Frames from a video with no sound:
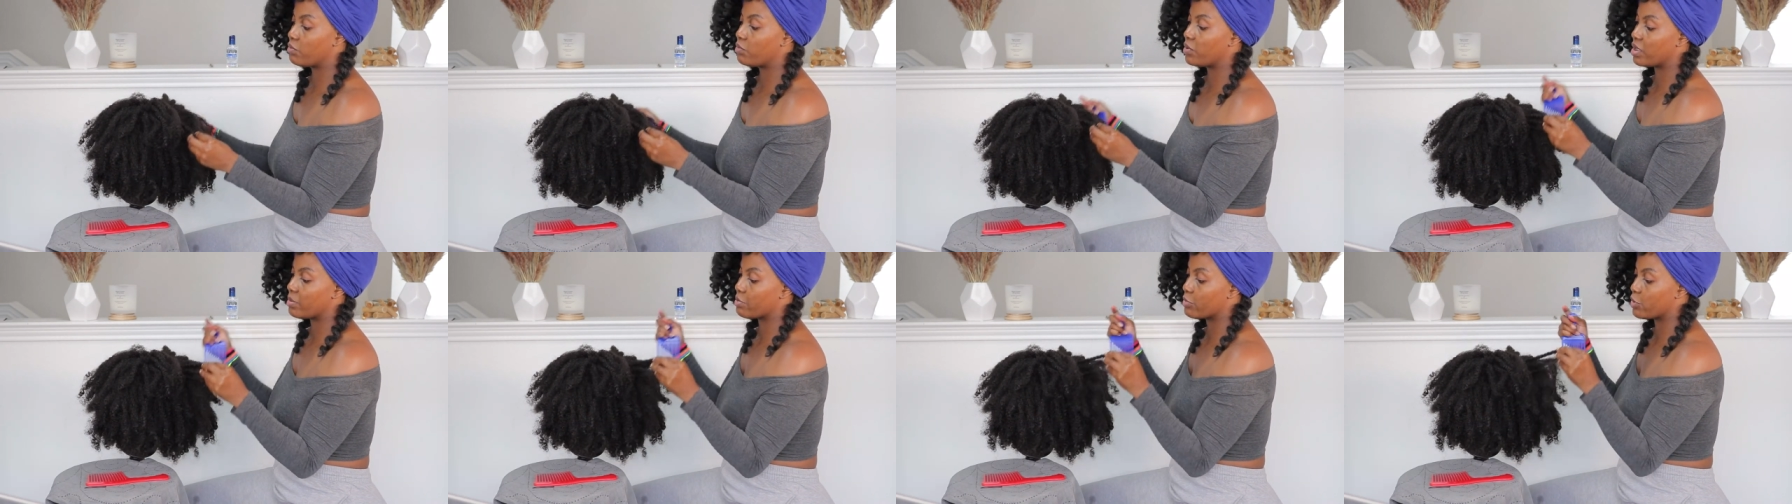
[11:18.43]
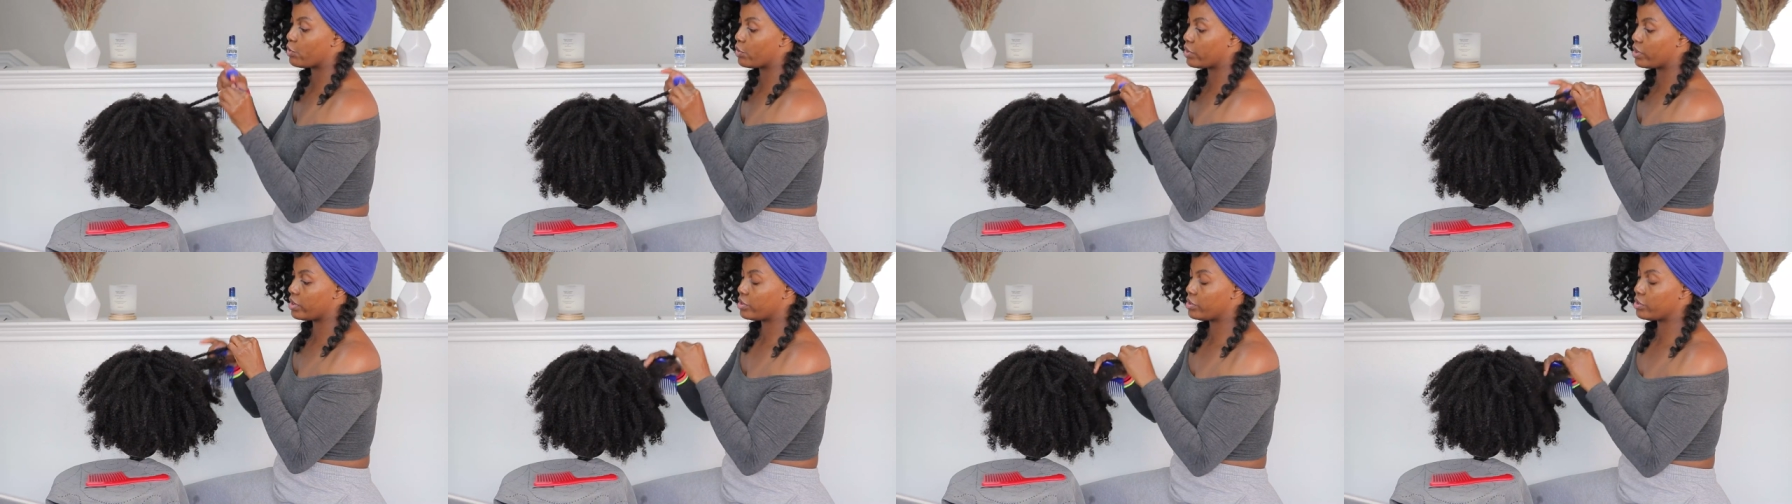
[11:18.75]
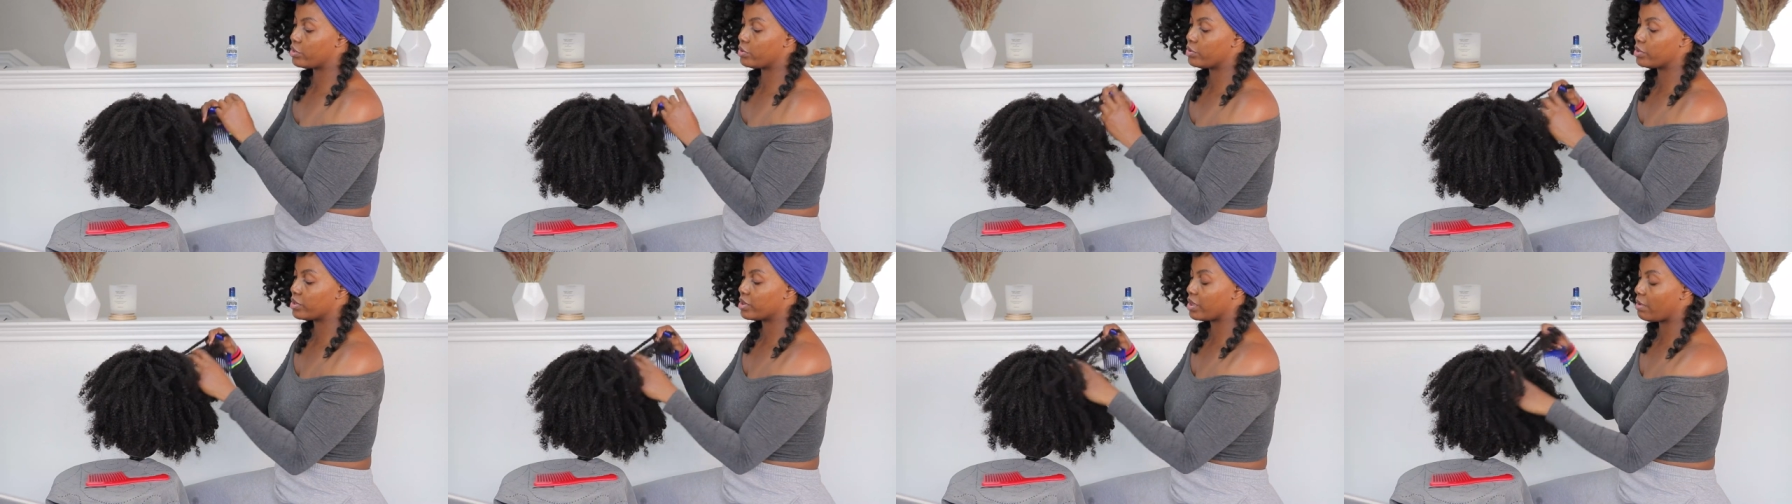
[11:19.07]
of what I'm going to
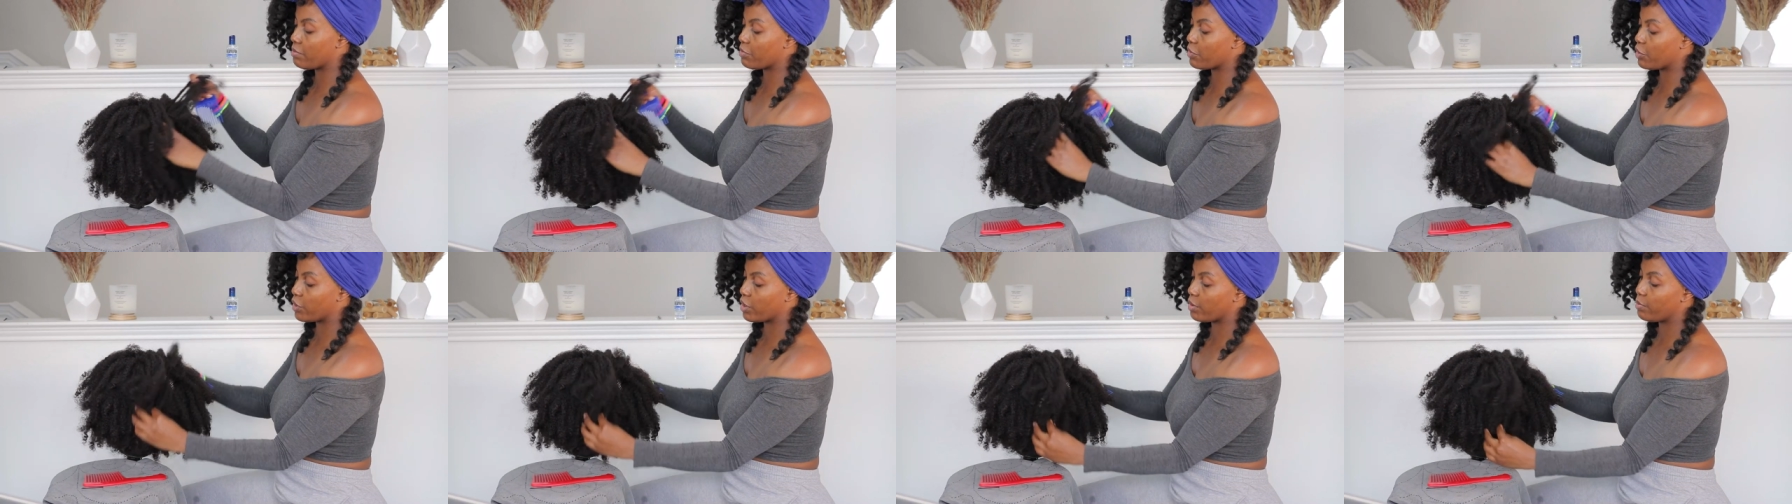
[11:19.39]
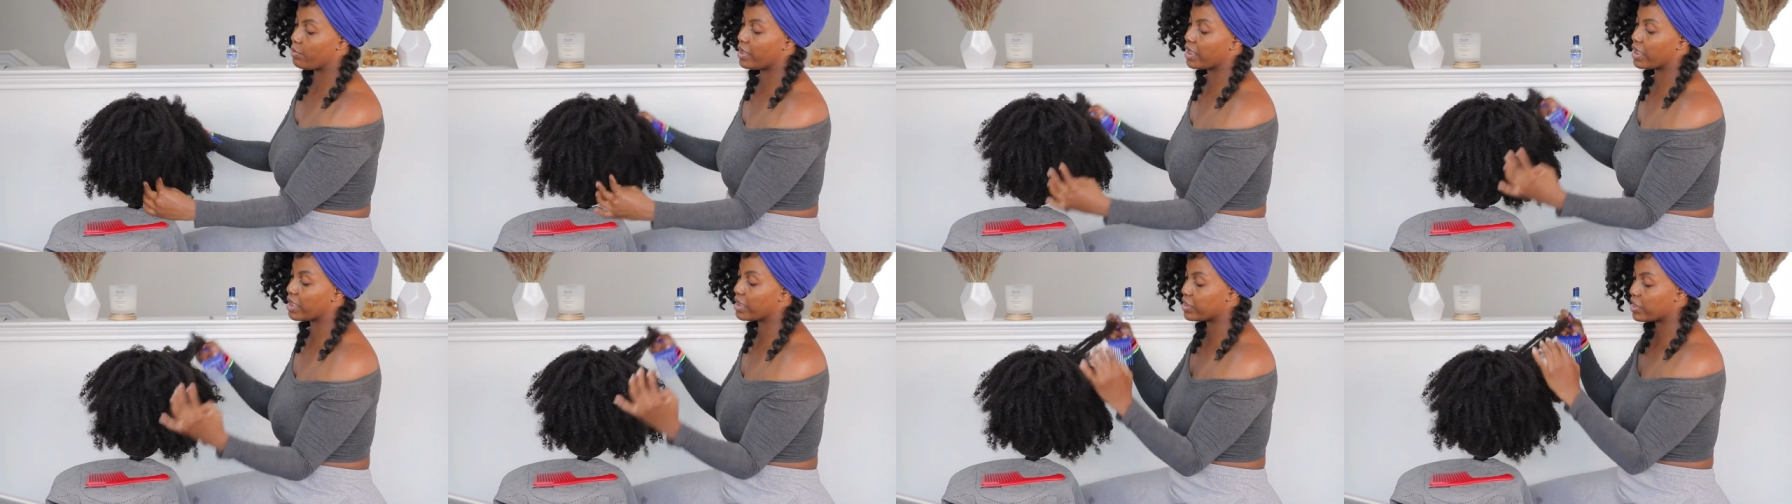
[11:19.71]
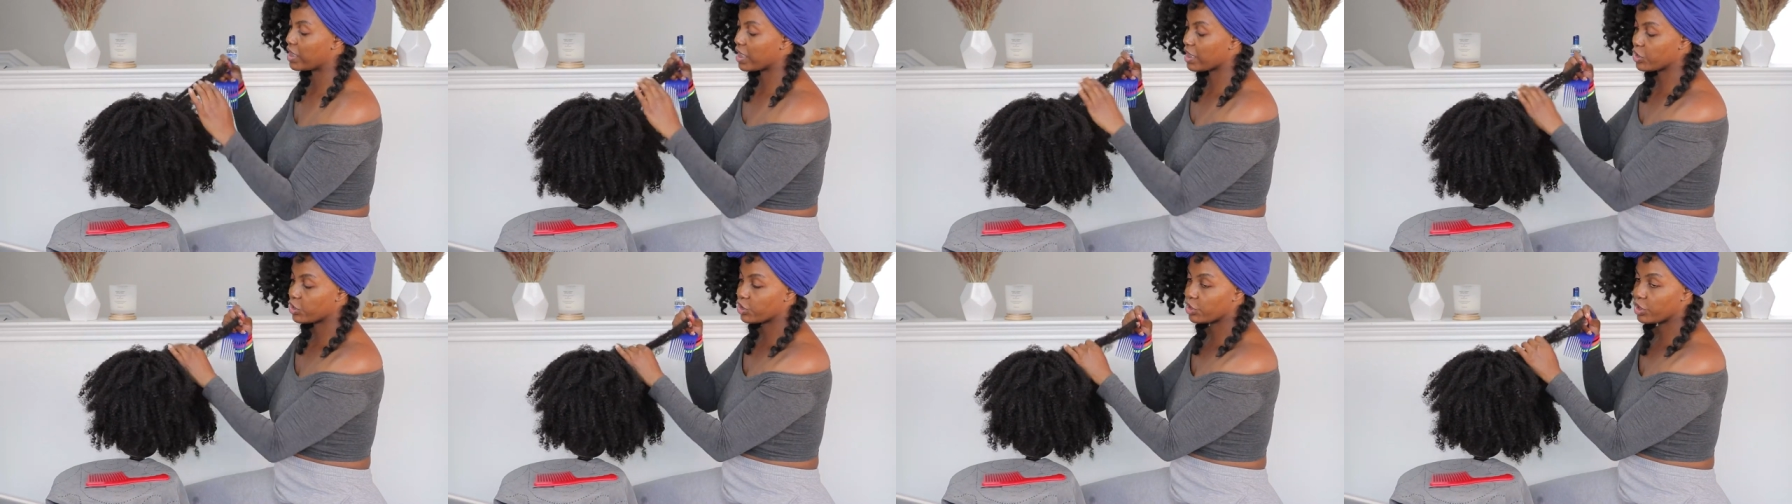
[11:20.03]
do. So I'm going to pick a
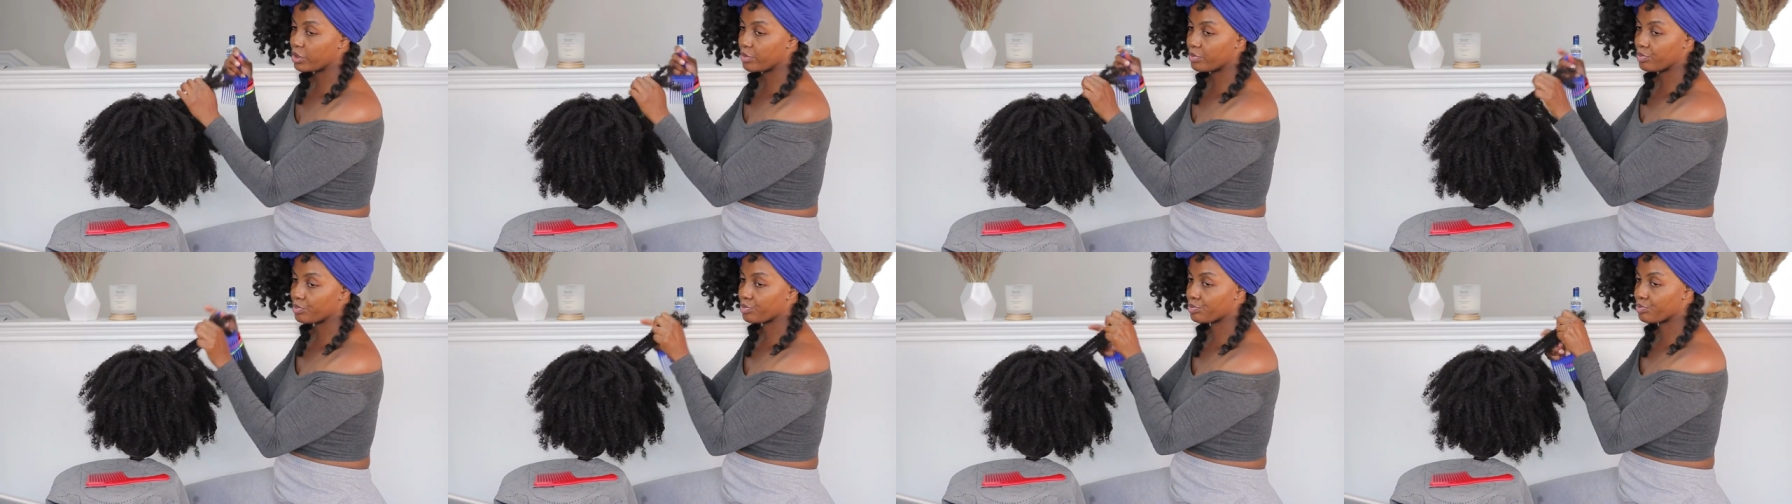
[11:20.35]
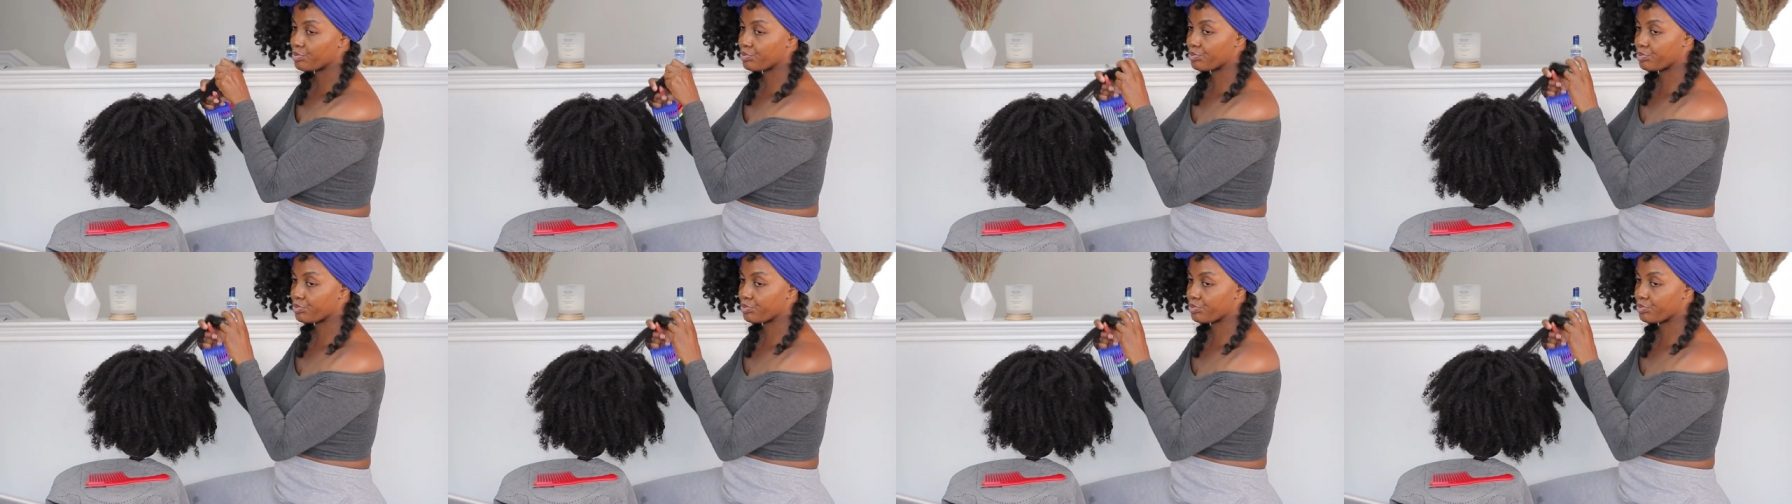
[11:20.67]
section